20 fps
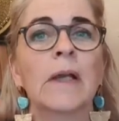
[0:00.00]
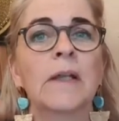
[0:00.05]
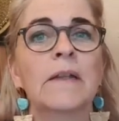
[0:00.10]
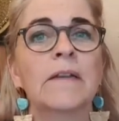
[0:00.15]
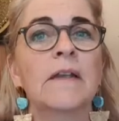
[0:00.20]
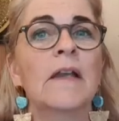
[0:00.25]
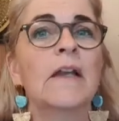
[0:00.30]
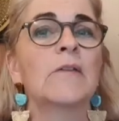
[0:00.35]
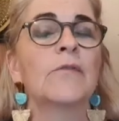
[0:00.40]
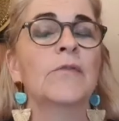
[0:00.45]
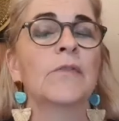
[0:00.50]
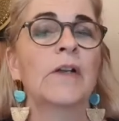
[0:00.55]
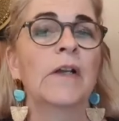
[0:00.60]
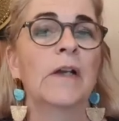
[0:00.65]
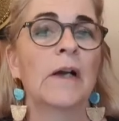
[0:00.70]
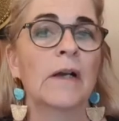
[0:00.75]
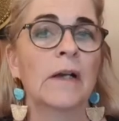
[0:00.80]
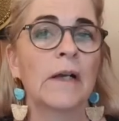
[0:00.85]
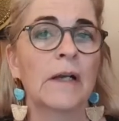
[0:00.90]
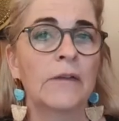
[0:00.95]
thankfully
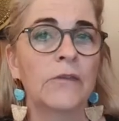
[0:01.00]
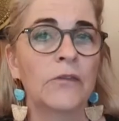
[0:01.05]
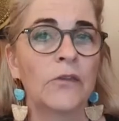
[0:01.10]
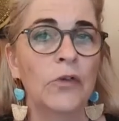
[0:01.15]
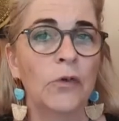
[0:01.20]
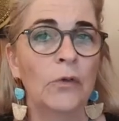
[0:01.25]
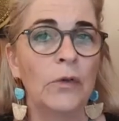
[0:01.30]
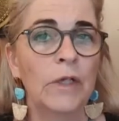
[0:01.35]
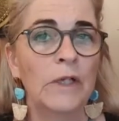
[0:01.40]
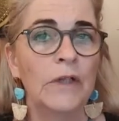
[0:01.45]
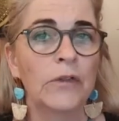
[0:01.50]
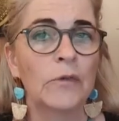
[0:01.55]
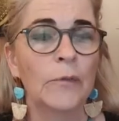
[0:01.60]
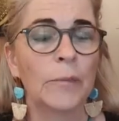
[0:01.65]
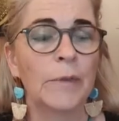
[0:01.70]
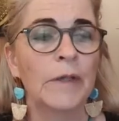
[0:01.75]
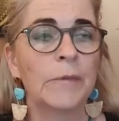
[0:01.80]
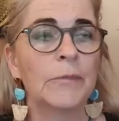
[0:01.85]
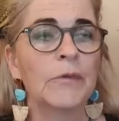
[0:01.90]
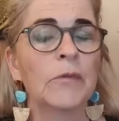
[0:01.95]
I can tune into
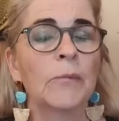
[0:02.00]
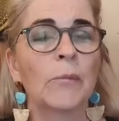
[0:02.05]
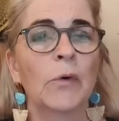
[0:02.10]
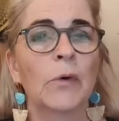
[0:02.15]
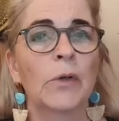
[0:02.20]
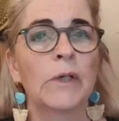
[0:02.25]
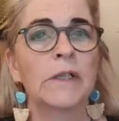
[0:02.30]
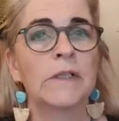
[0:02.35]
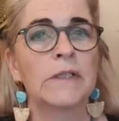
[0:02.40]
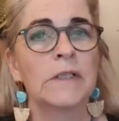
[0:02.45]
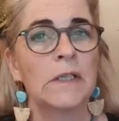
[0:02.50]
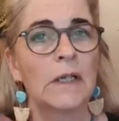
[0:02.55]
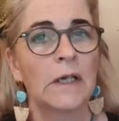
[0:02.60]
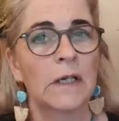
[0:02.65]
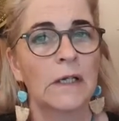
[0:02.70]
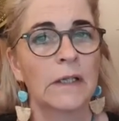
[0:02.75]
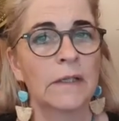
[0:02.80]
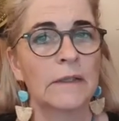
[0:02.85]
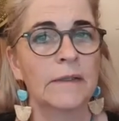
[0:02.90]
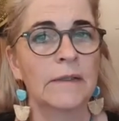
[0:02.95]
people's bodies, and I
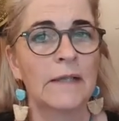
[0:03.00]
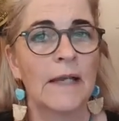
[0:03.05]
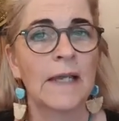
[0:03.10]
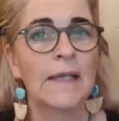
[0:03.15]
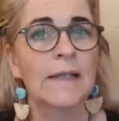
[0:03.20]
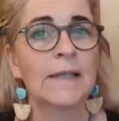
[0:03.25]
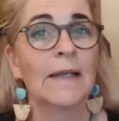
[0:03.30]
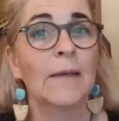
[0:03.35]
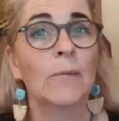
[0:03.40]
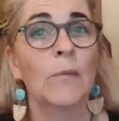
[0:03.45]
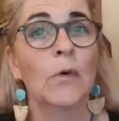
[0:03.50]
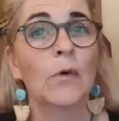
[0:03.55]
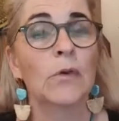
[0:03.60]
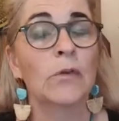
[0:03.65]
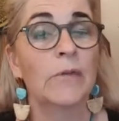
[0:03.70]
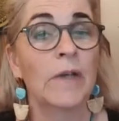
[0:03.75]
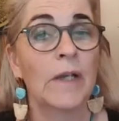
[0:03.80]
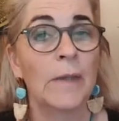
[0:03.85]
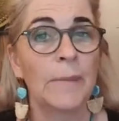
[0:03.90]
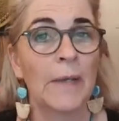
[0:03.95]
can take them all
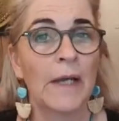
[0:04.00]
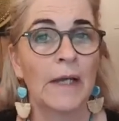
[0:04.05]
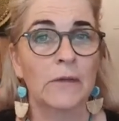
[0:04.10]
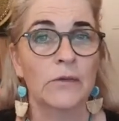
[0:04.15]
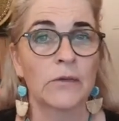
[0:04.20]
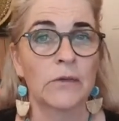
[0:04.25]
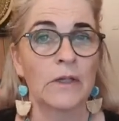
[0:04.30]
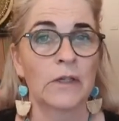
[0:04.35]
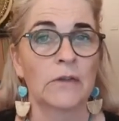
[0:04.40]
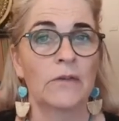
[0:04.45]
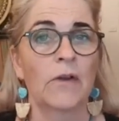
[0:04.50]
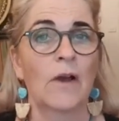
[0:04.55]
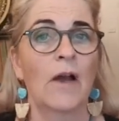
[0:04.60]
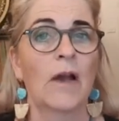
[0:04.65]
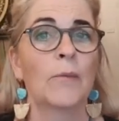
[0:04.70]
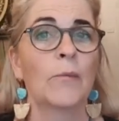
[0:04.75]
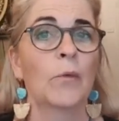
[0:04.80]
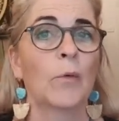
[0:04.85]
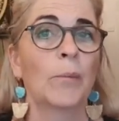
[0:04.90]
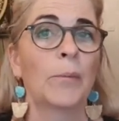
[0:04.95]
the way back to the
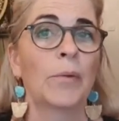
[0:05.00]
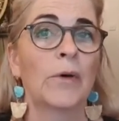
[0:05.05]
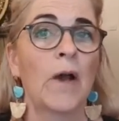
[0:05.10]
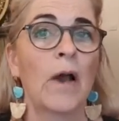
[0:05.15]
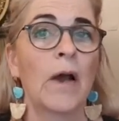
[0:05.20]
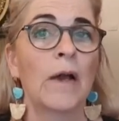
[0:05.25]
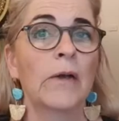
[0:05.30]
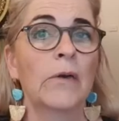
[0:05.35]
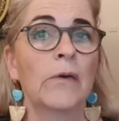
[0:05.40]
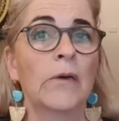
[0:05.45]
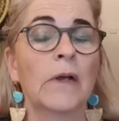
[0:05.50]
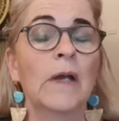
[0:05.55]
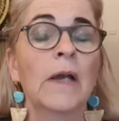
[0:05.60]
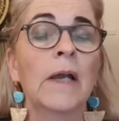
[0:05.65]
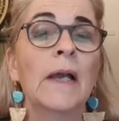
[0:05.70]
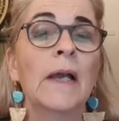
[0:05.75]
time or prior, or